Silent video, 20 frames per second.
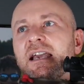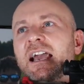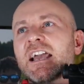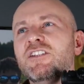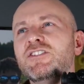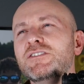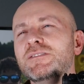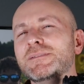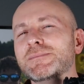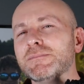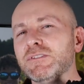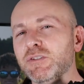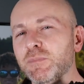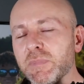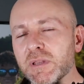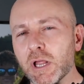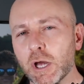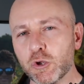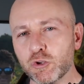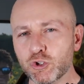And
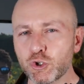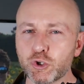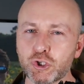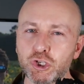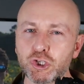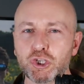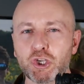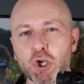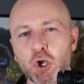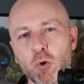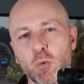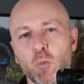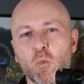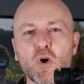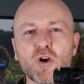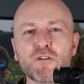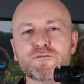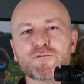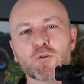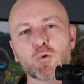you'd be like, you can get
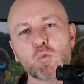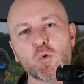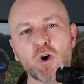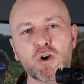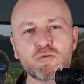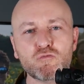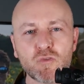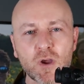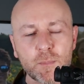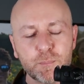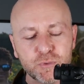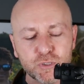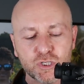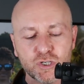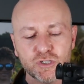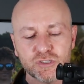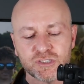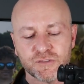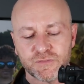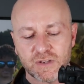one for one
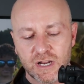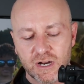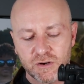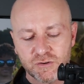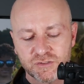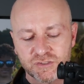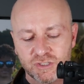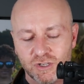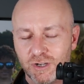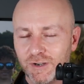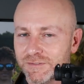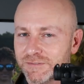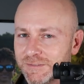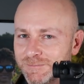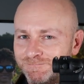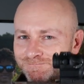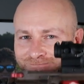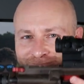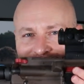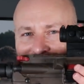replicas of airsoft.